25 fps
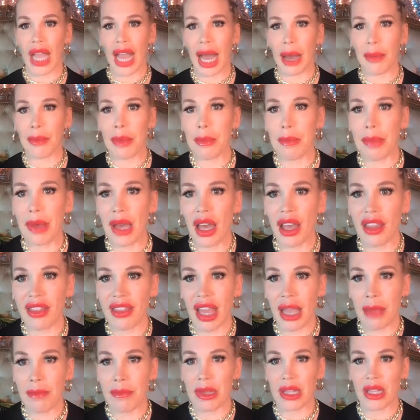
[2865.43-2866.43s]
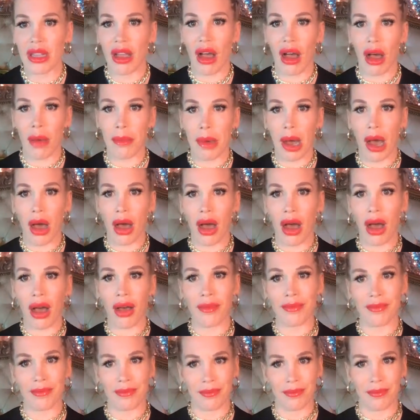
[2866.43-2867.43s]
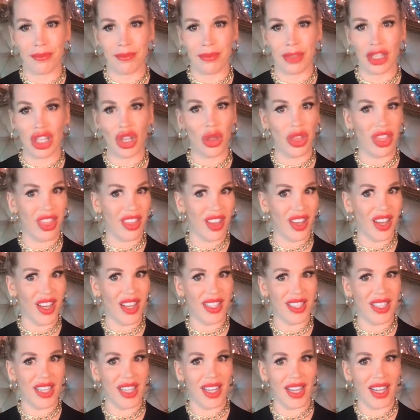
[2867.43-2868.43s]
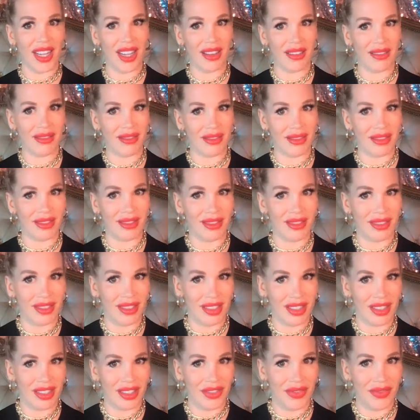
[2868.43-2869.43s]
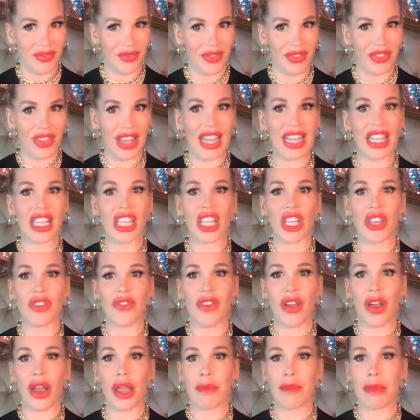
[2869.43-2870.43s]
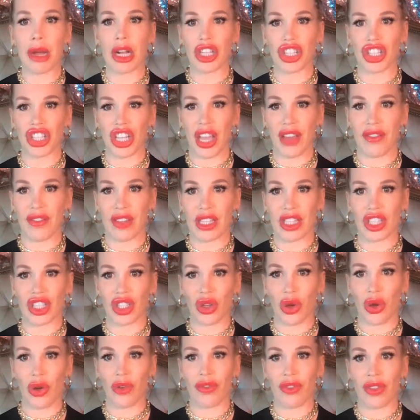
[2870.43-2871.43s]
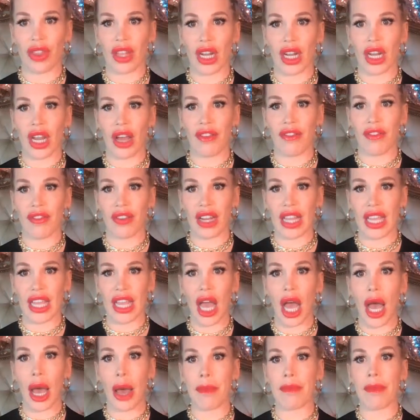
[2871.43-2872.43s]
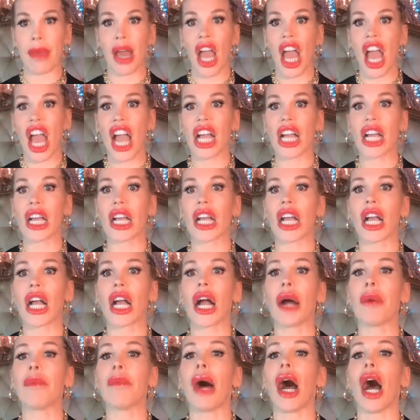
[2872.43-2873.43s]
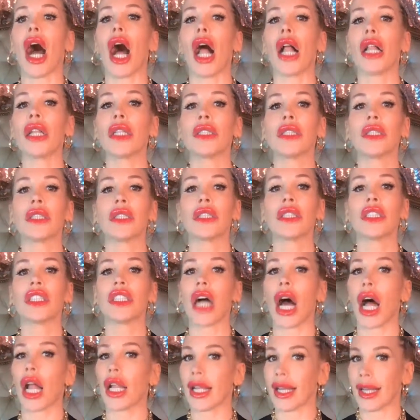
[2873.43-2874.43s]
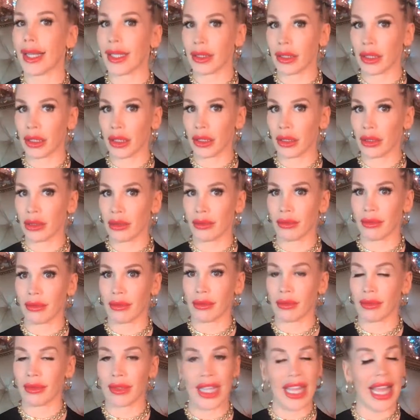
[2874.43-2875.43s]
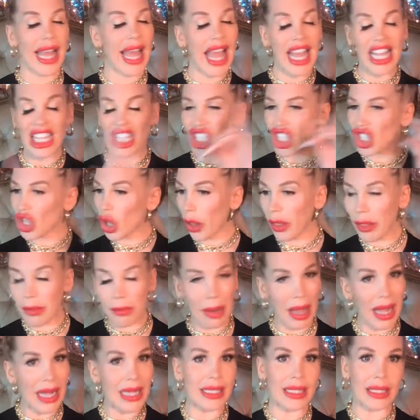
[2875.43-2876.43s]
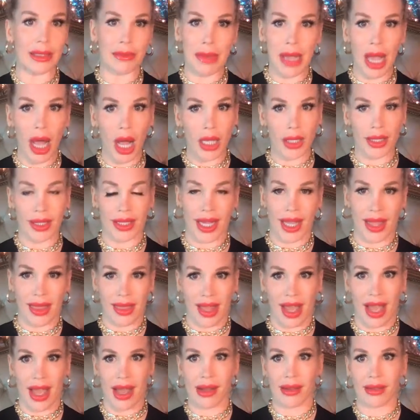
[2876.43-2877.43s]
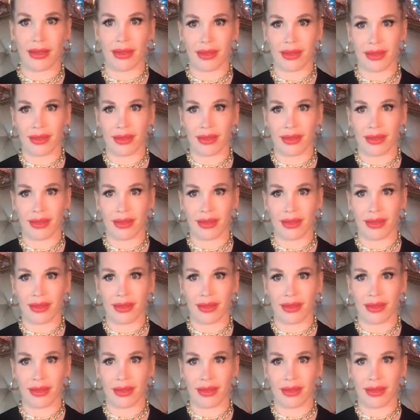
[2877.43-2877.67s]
Happy birthday, Badaba. You're 30. Thank you very much, Kevin Scott, for the lovely Kamal, darling. It's not the place to be asking that.